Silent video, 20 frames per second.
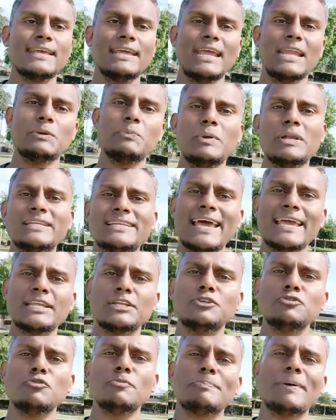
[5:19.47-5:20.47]
it will take
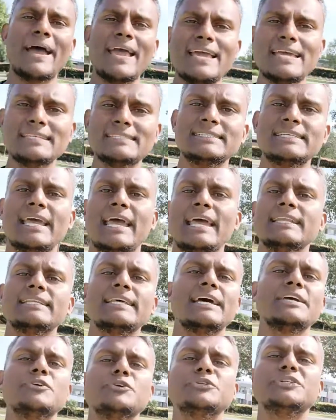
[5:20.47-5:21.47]
to a page,
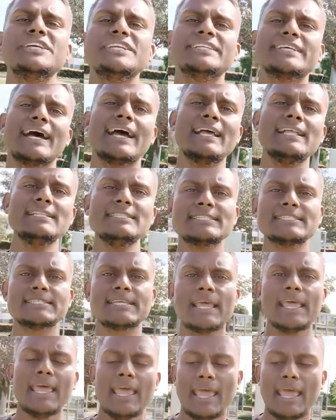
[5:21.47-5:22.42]
enter your details,